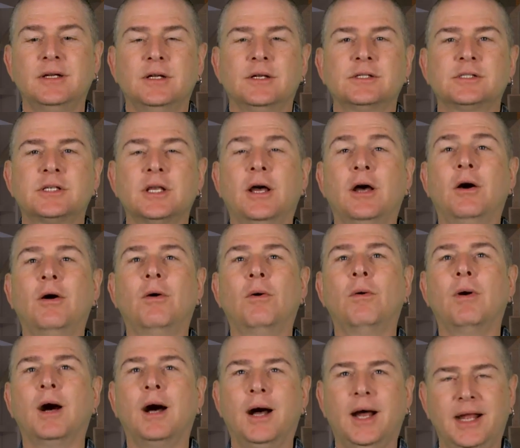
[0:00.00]

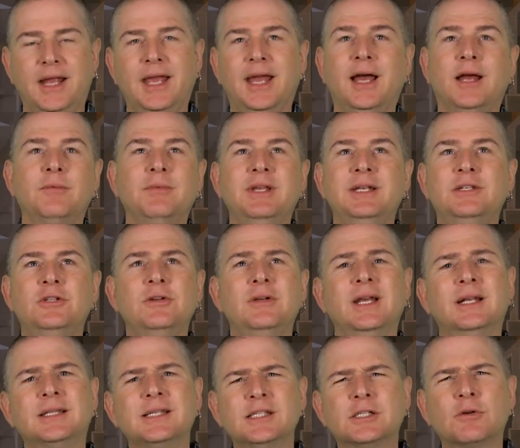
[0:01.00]
So again, we do
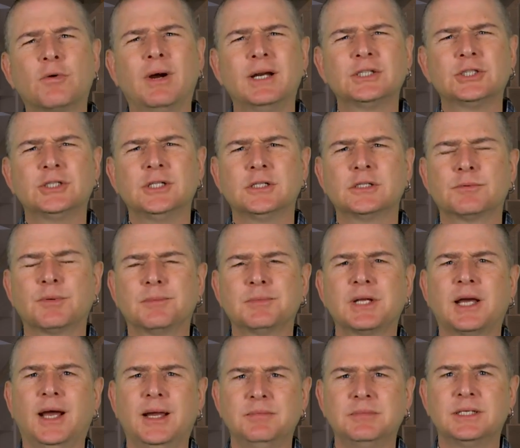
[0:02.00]
get these questions from
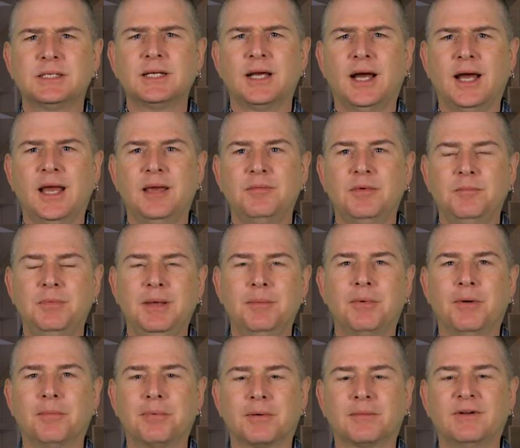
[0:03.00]
time to time and
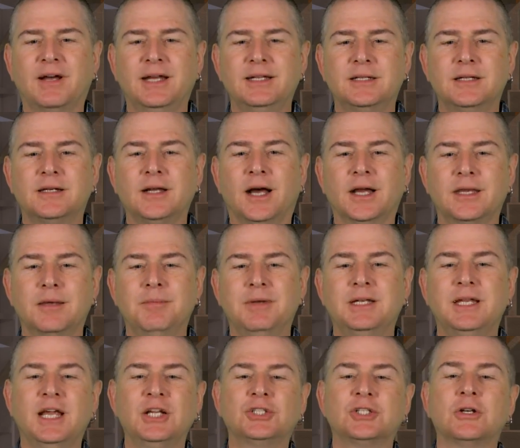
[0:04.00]
people provide the
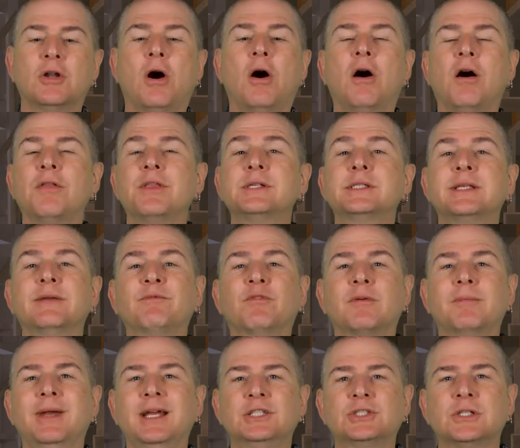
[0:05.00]
documentation. All this
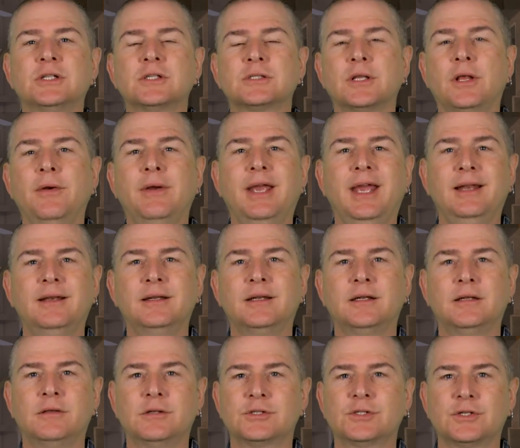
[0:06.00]
information is located
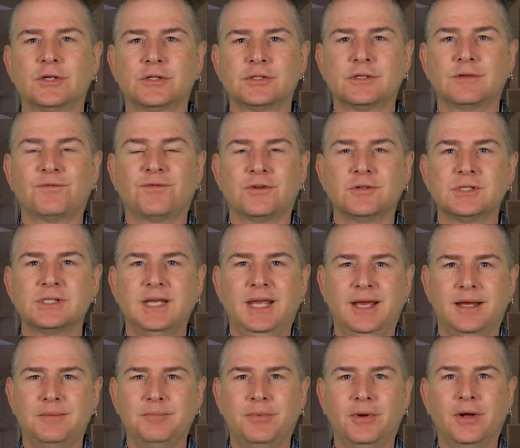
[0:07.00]
in the CSRS and FERS
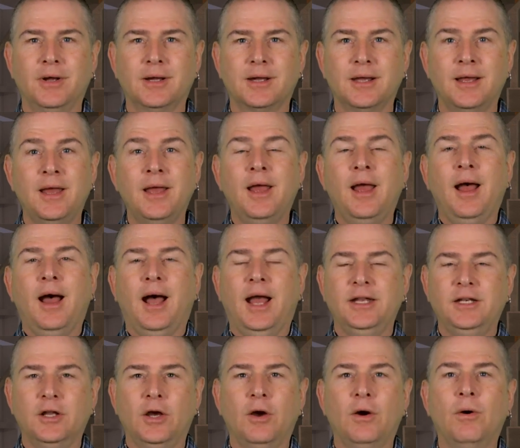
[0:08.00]
handbook. I
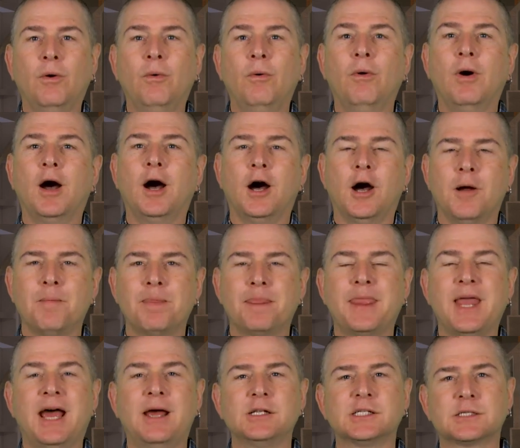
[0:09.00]
know um,
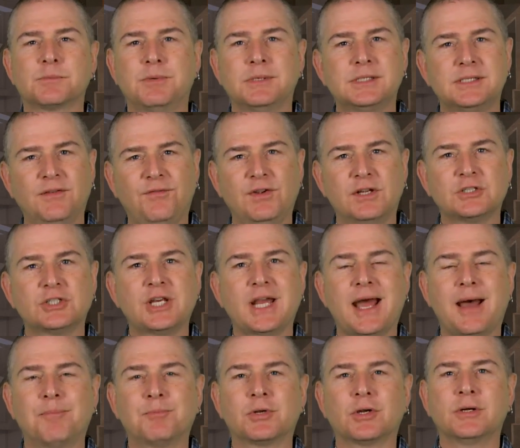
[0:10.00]
that specific
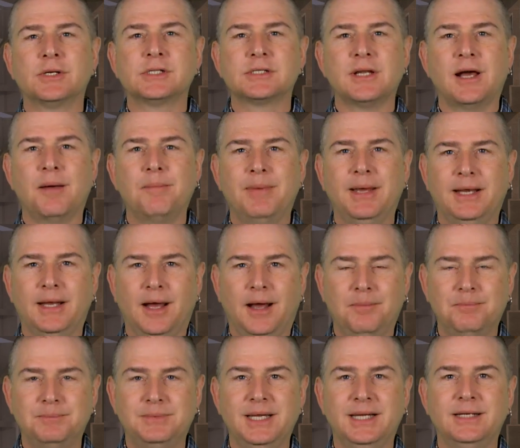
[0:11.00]
chapter has not been
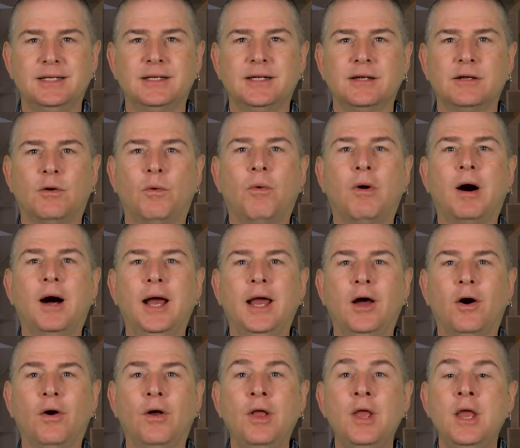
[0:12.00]
updated in a
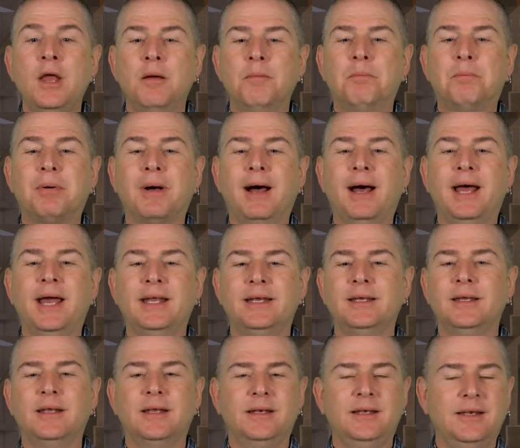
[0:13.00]
while,
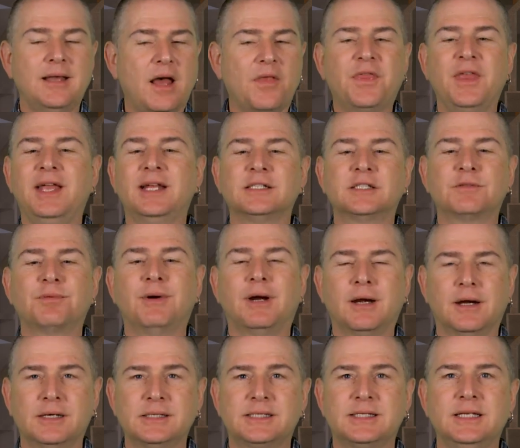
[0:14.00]
but nothing as
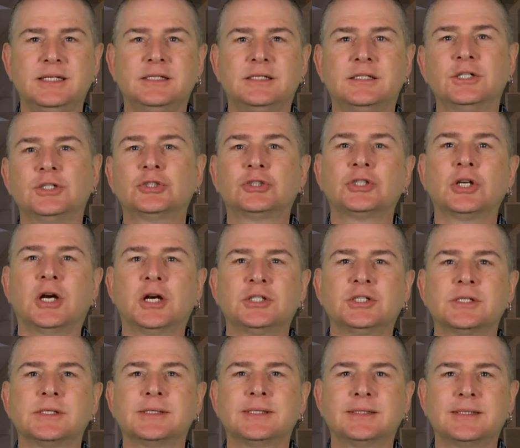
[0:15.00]
far as these
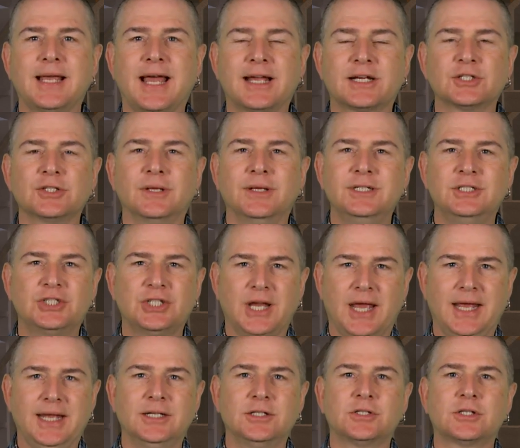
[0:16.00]
discharges has actually
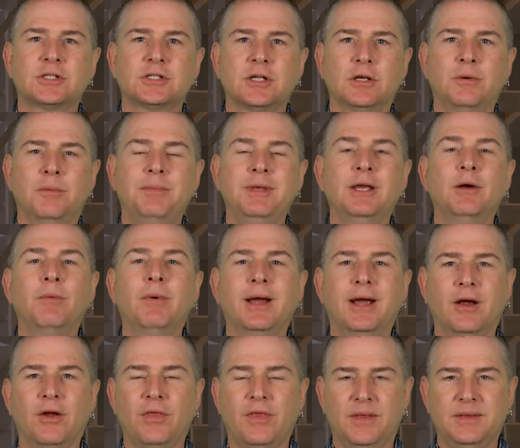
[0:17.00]
changed. So be
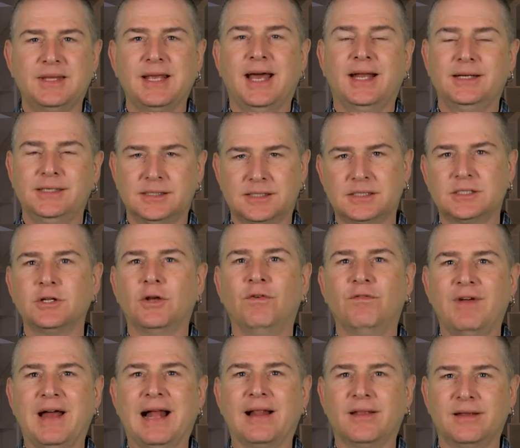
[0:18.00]
aware that that is still
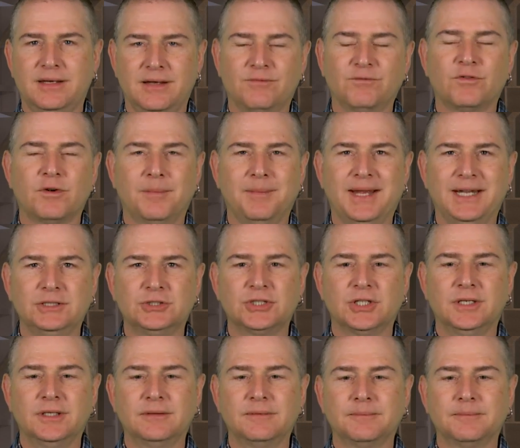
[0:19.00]
valid information.